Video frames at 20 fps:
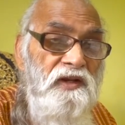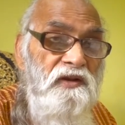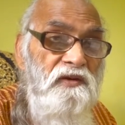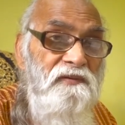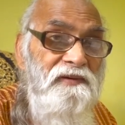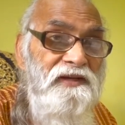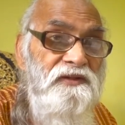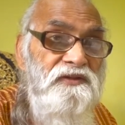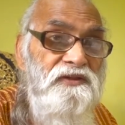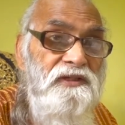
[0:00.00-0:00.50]

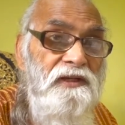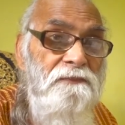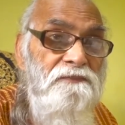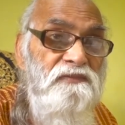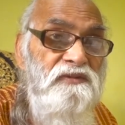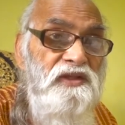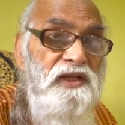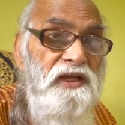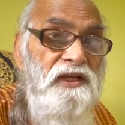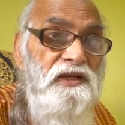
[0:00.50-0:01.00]
When
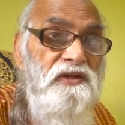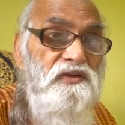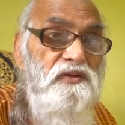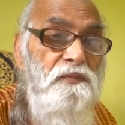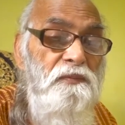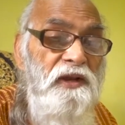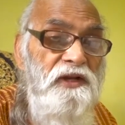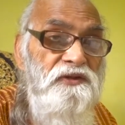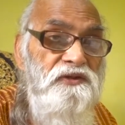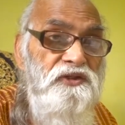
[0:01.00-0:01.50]
something is
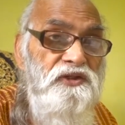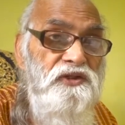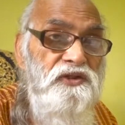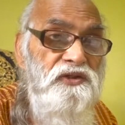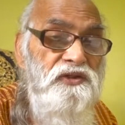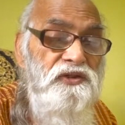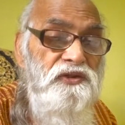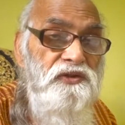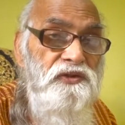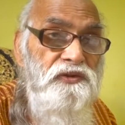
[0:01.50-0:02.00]

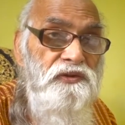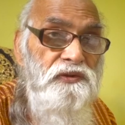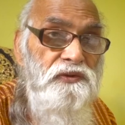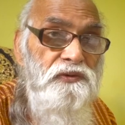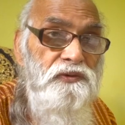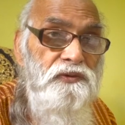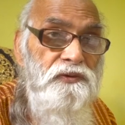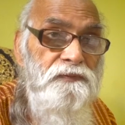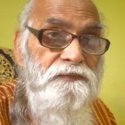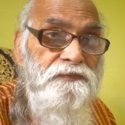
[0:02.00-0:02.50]
mentioned to
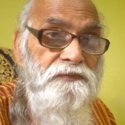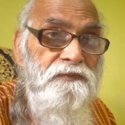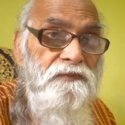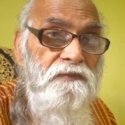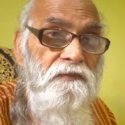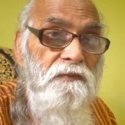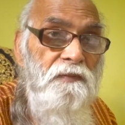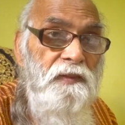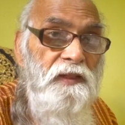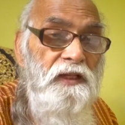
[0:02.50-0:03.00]
you,
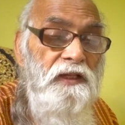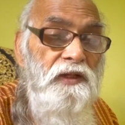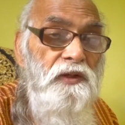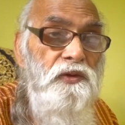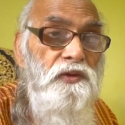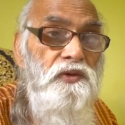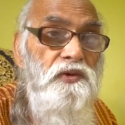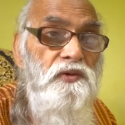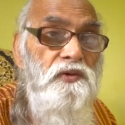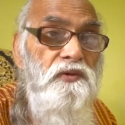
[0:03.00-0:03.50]

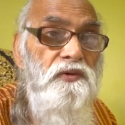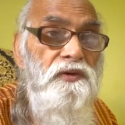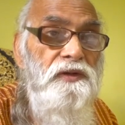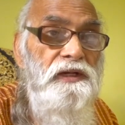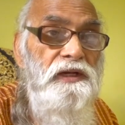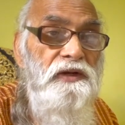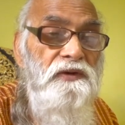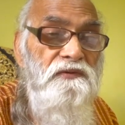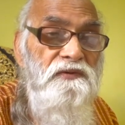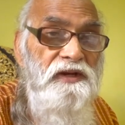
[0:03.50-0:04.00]
you
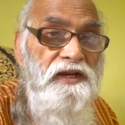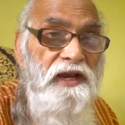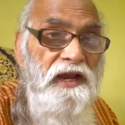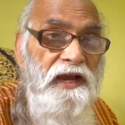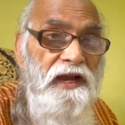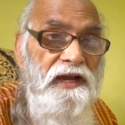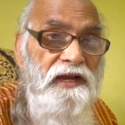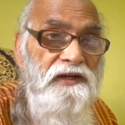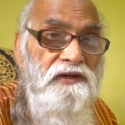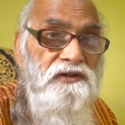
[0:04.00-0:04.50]

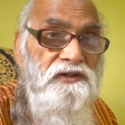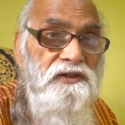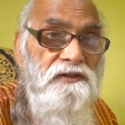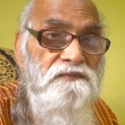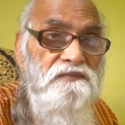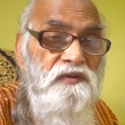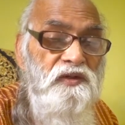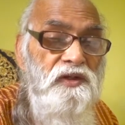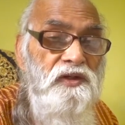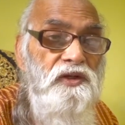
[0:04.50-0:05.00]
react,
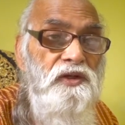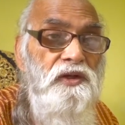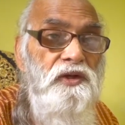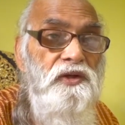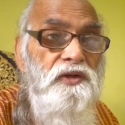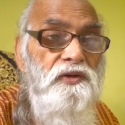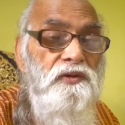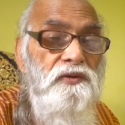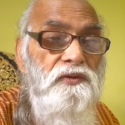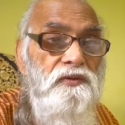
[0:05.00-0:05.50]

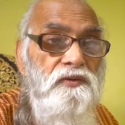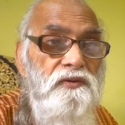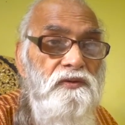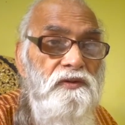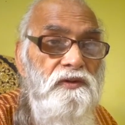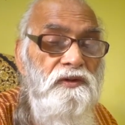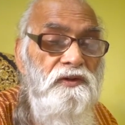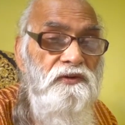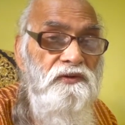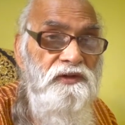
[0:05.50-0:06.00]
you
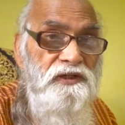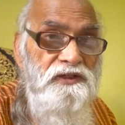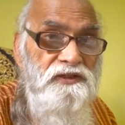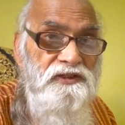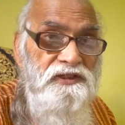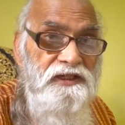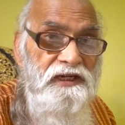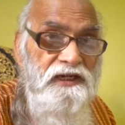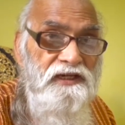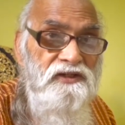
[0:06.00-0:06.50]

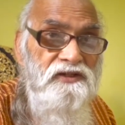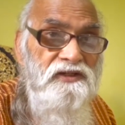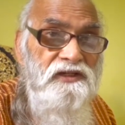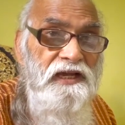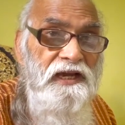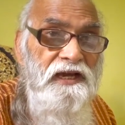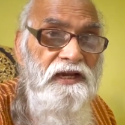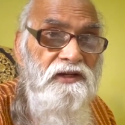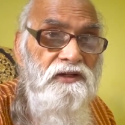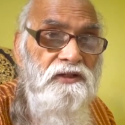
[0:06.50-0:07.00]
reject
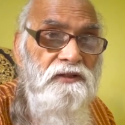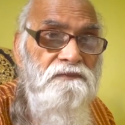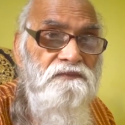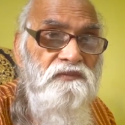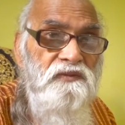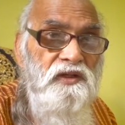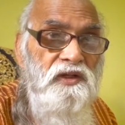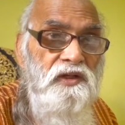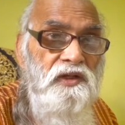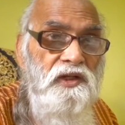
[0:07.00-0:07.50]
that,
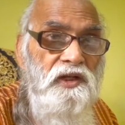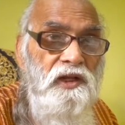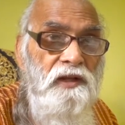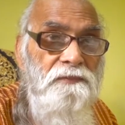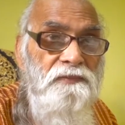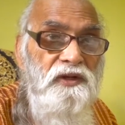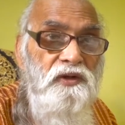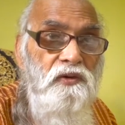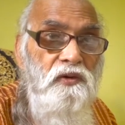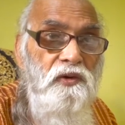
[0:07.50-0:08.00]

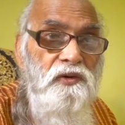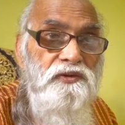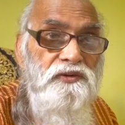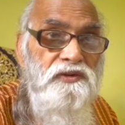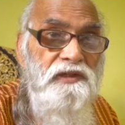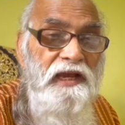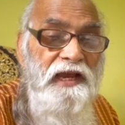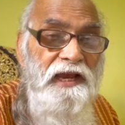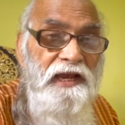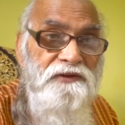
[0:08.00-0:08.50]

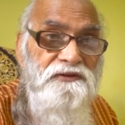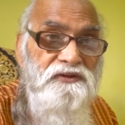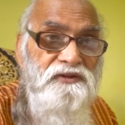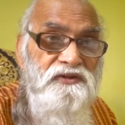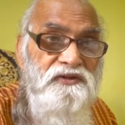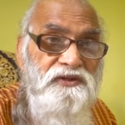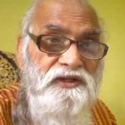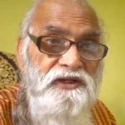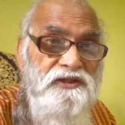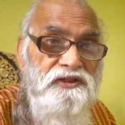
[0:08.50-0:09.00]
because as
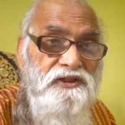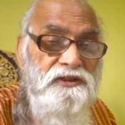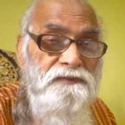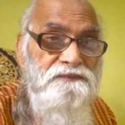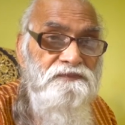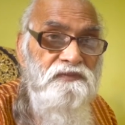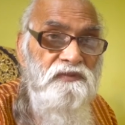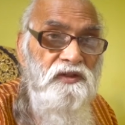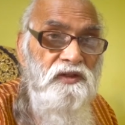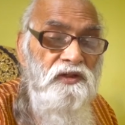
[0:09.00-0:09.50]
such,
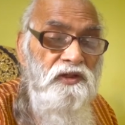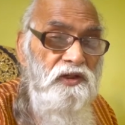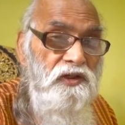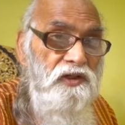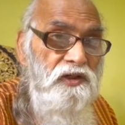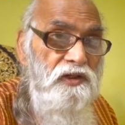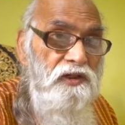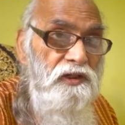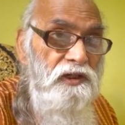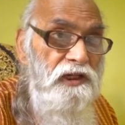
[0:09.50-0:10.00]

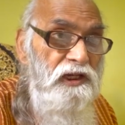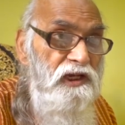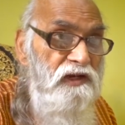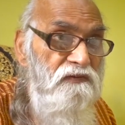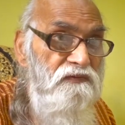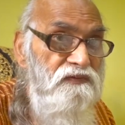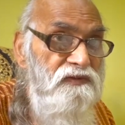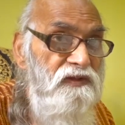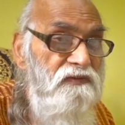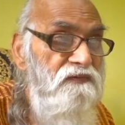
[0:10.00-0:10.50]

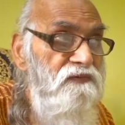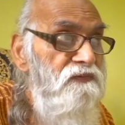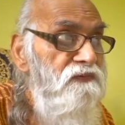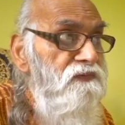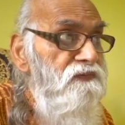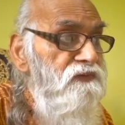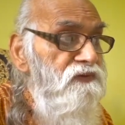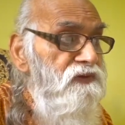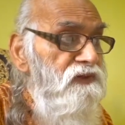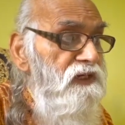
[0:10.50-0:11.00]
if the
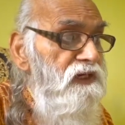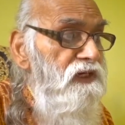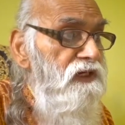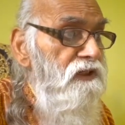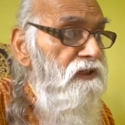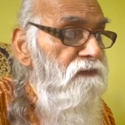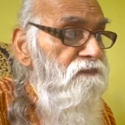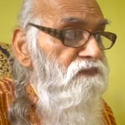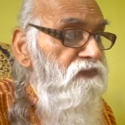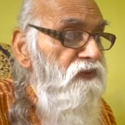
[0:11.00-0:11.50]
seed